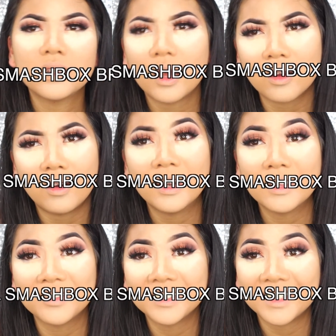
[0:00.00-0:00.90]
I can't
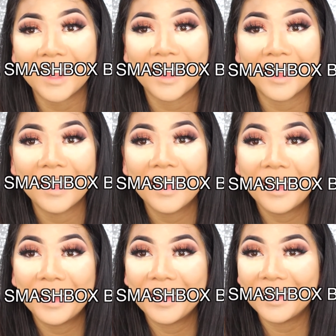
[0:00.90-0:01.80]
even say it.
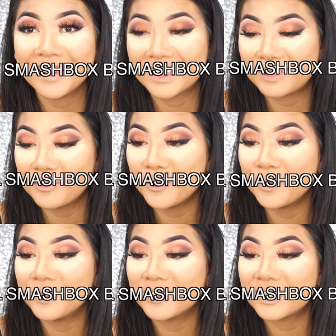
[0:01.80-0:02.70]
A
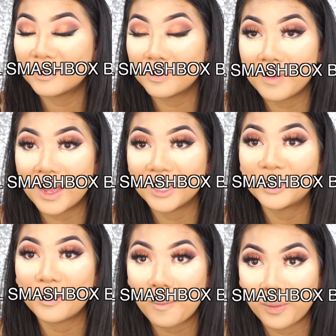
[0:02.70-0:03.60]
small
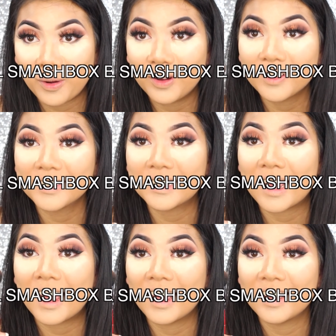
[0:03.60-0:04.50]
Smashbox
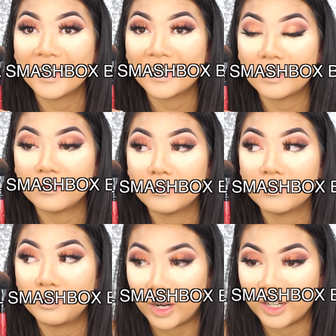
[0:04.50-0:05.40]

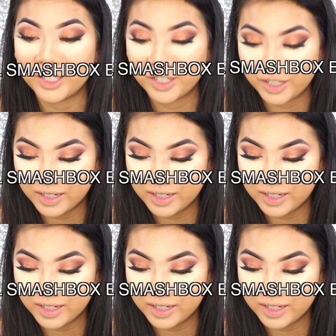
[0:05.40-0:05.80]
brush.